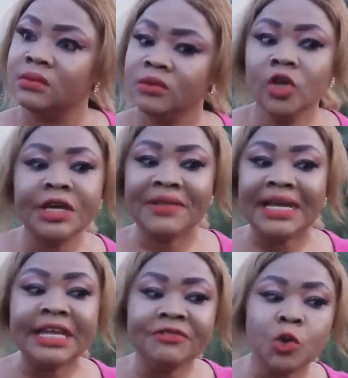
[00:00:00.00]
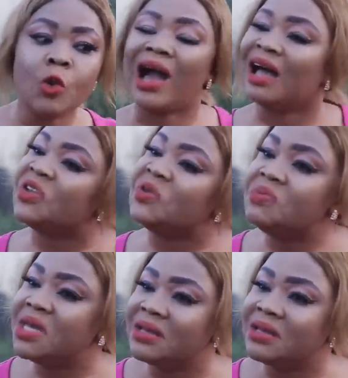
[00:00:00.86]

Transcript: No, if they leave you, walk out on me.